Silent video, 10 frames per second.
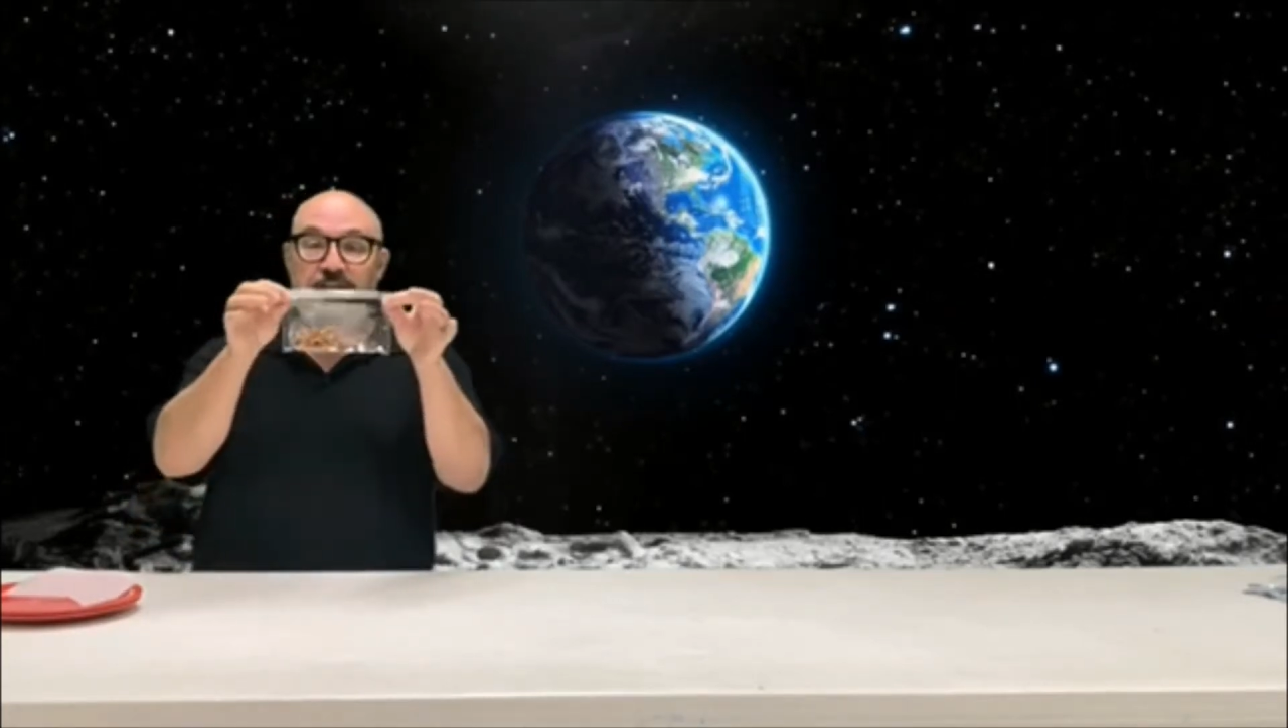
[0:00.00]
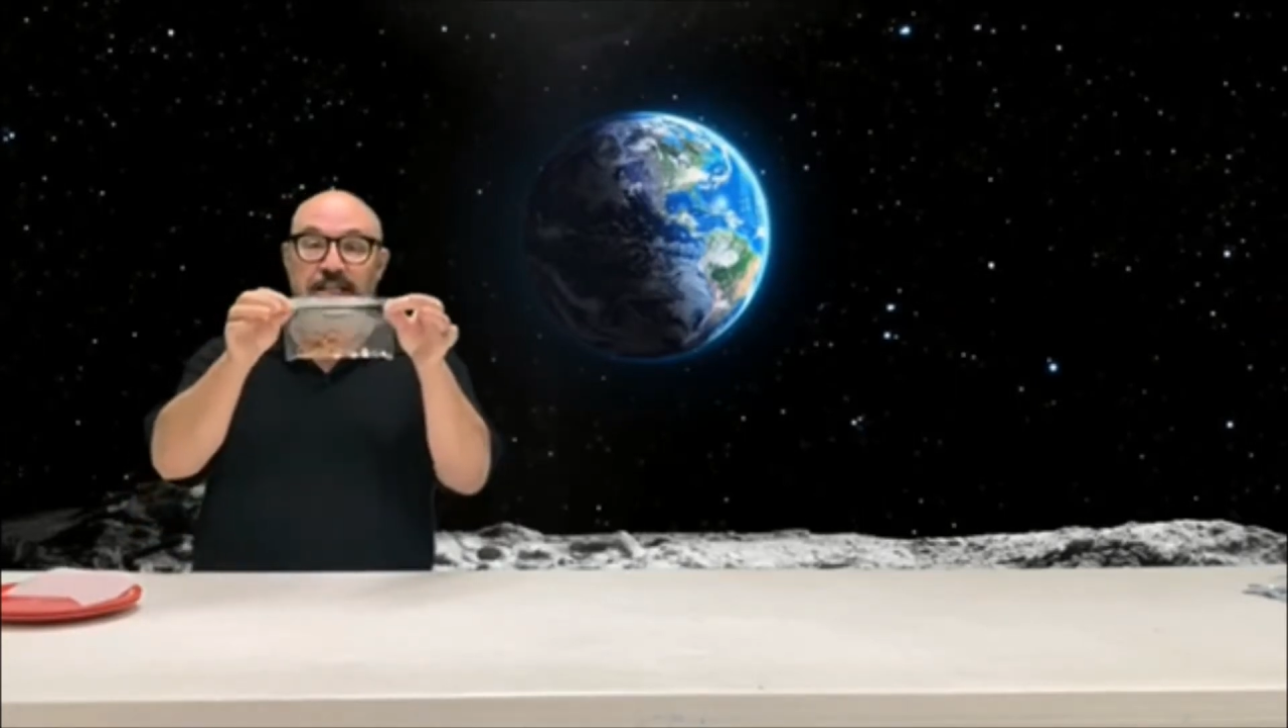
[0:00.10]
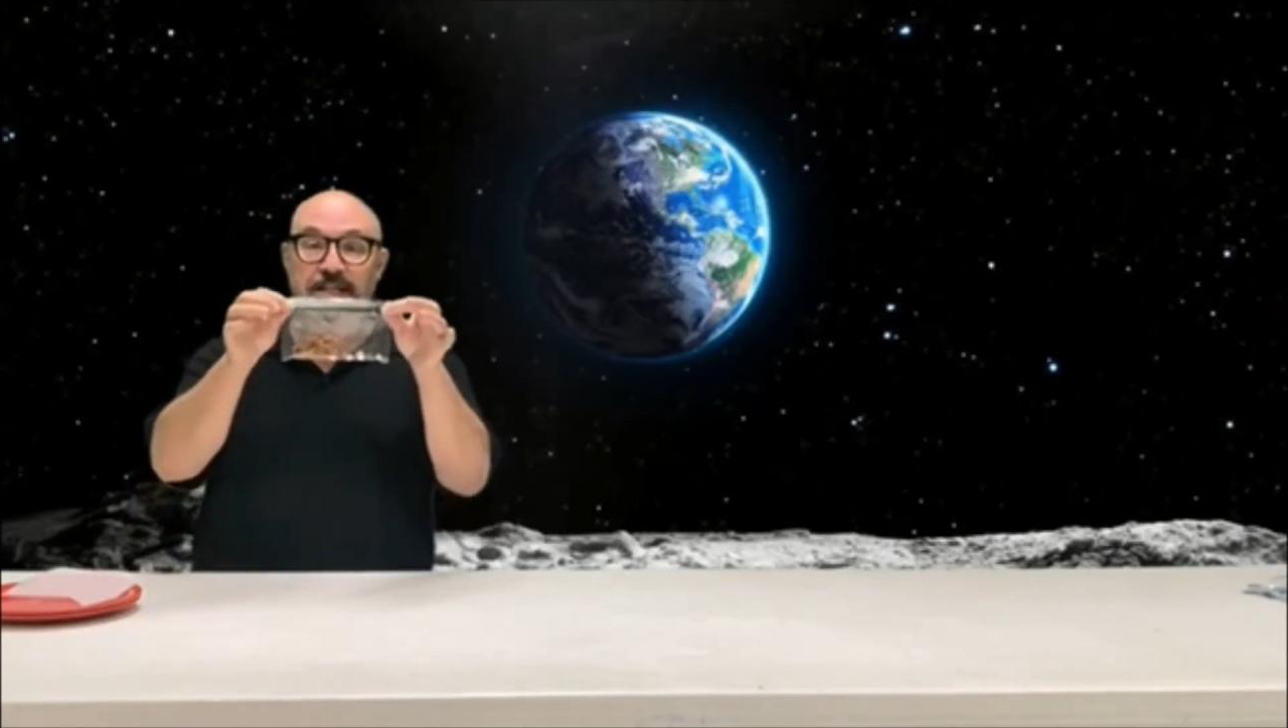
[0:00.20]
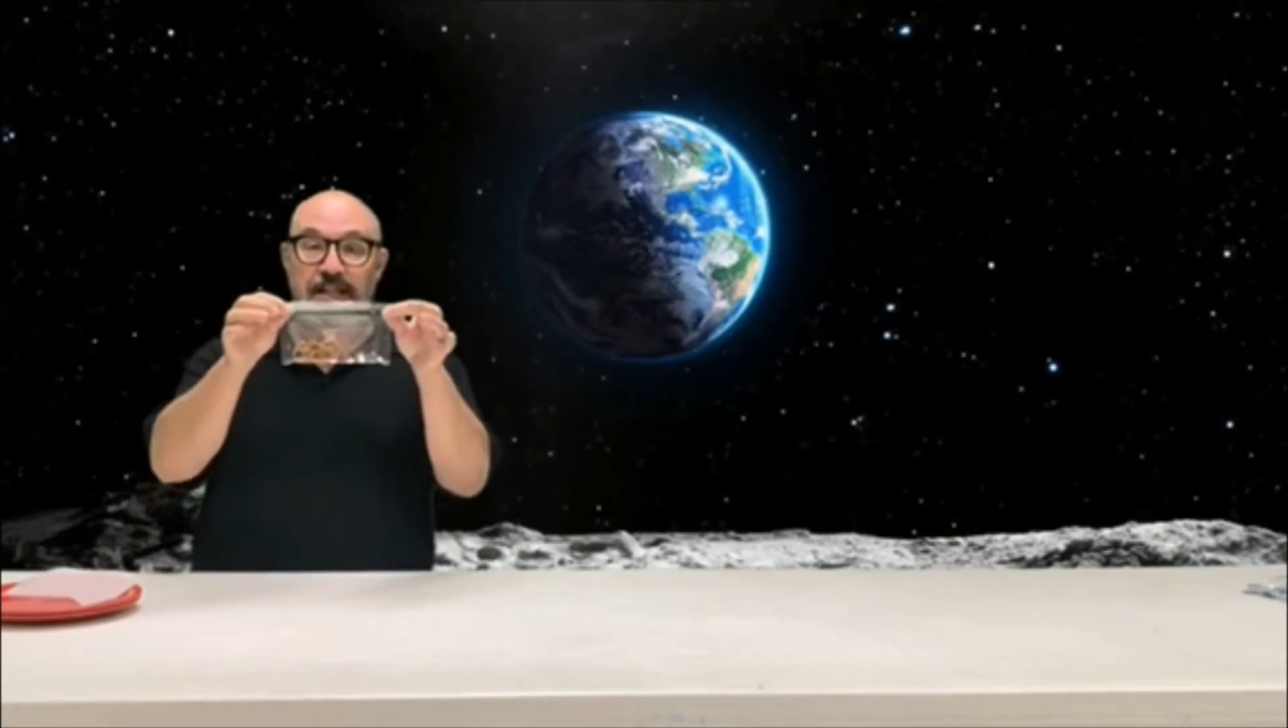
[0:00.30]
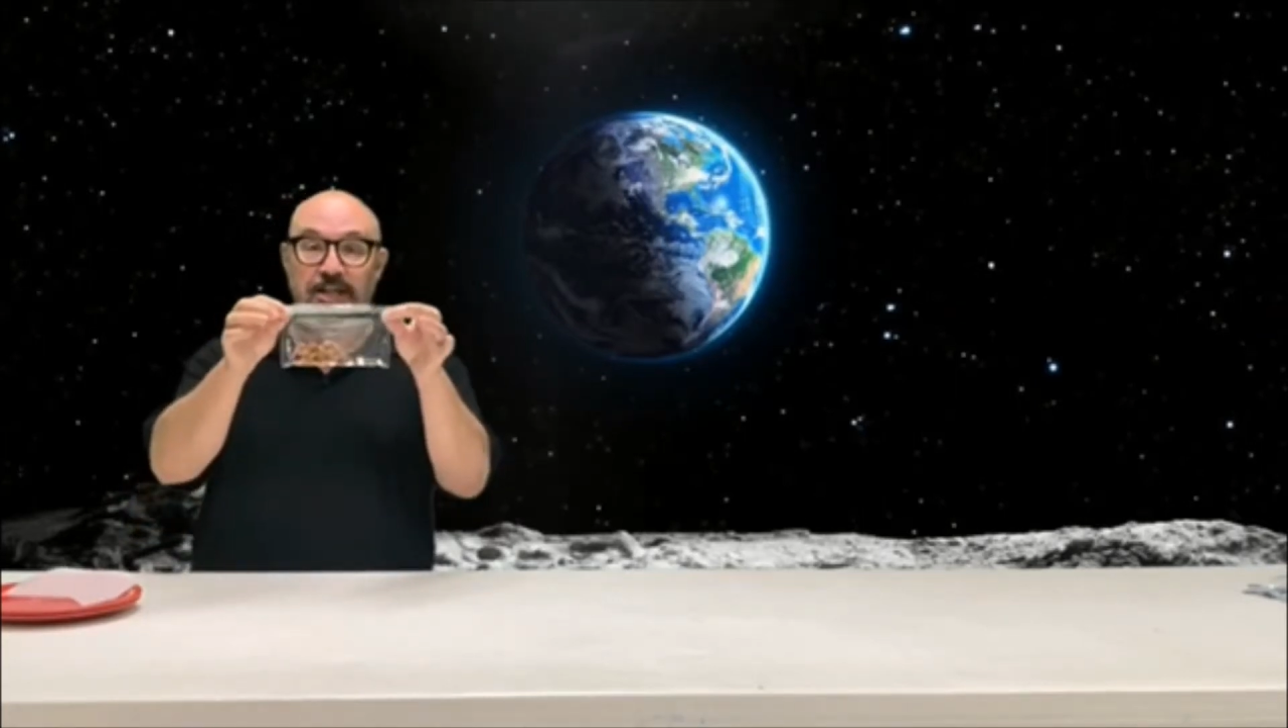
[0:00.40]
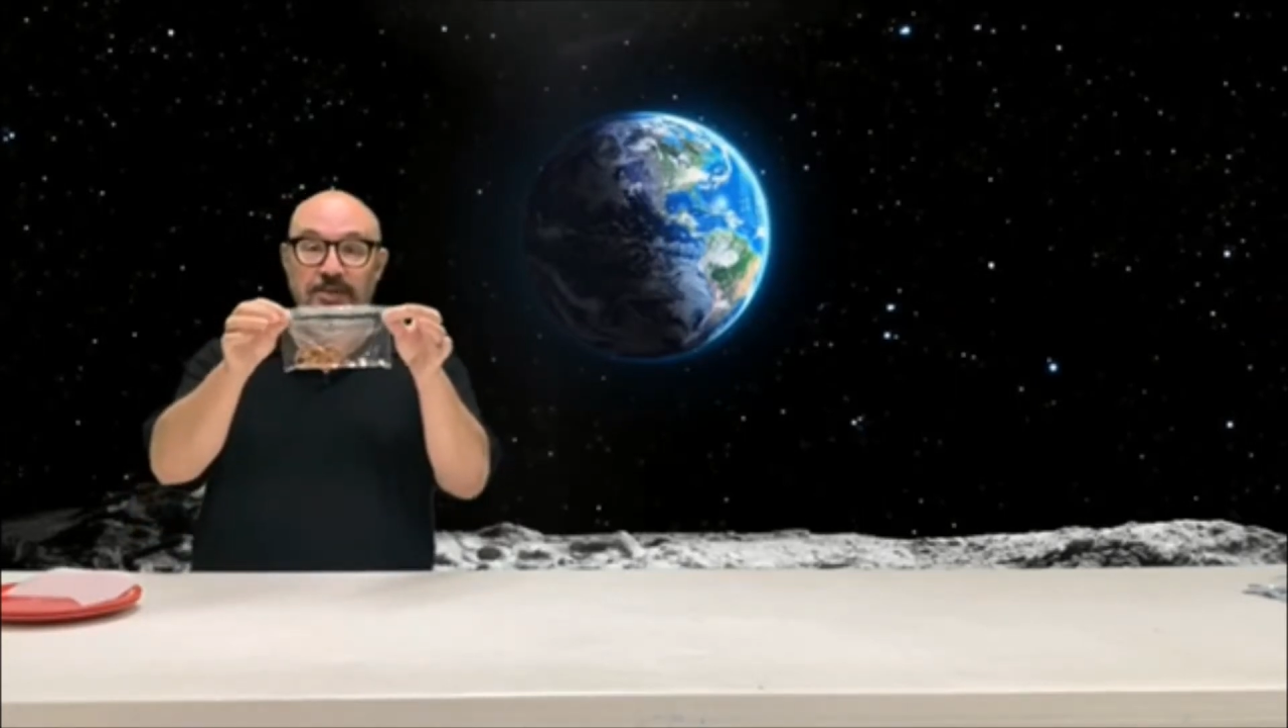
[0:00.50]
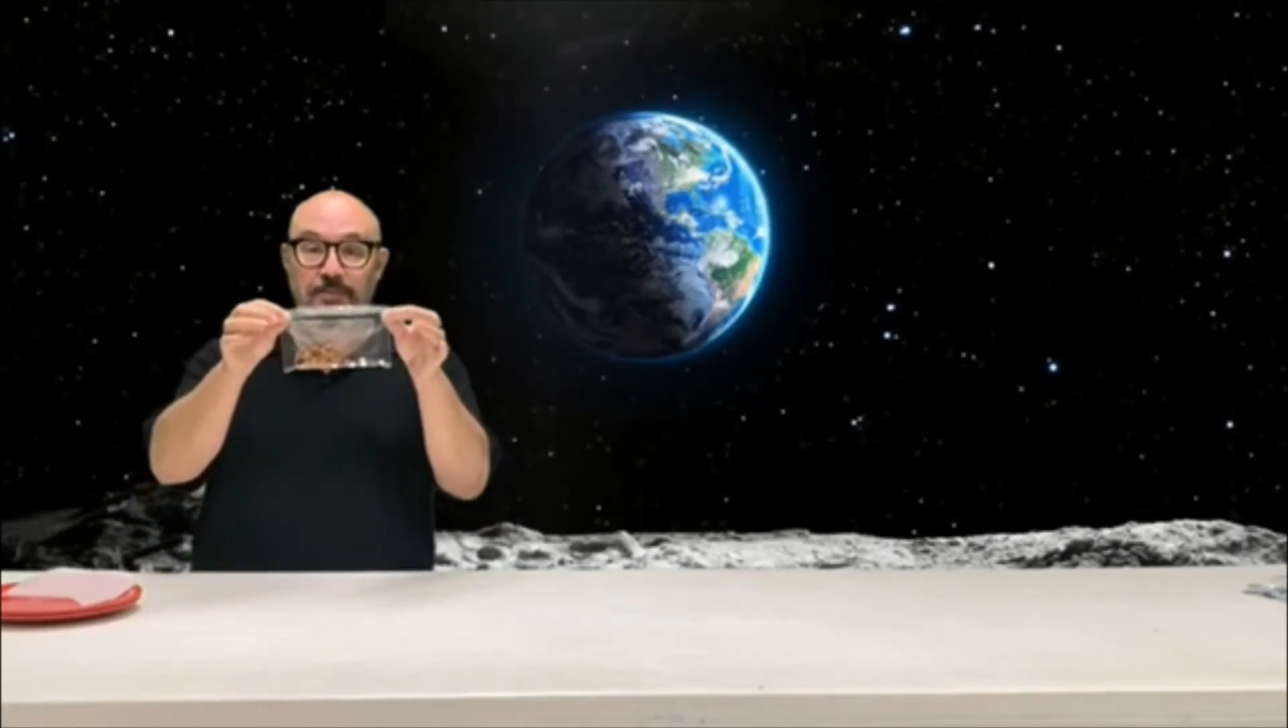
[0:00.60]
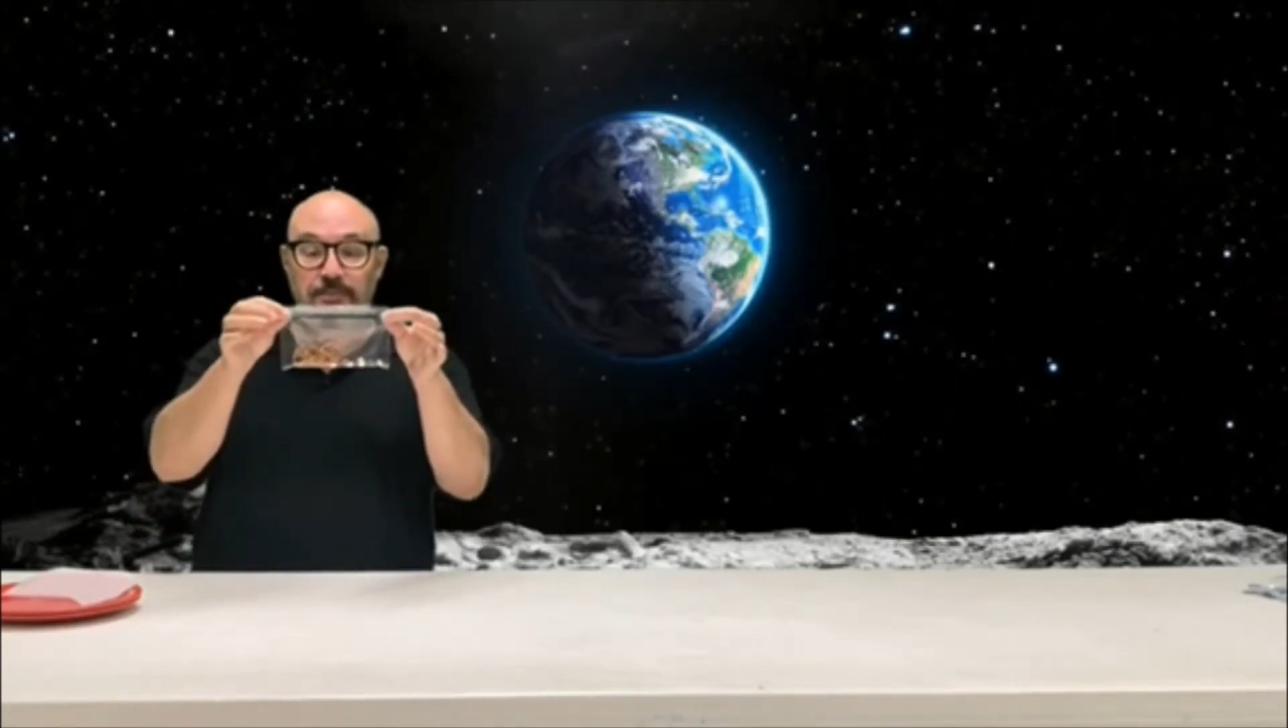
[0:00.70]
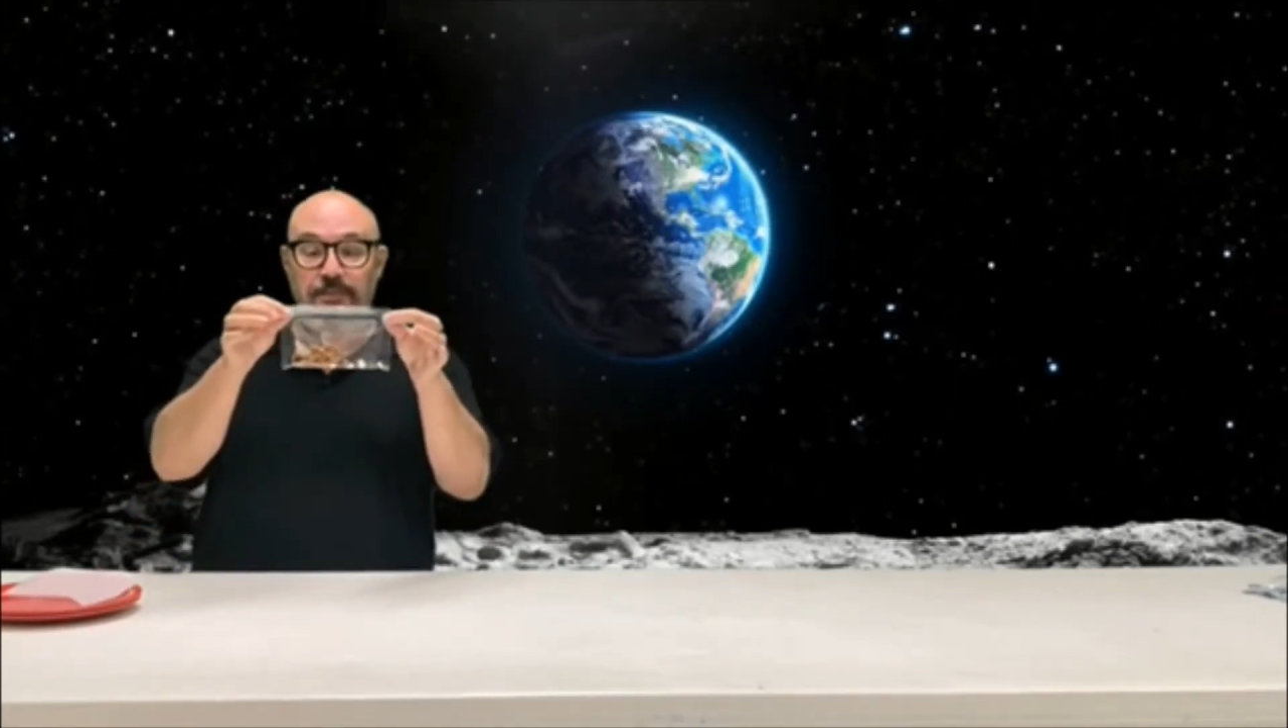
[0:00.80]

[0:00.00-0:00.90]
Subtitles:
need the little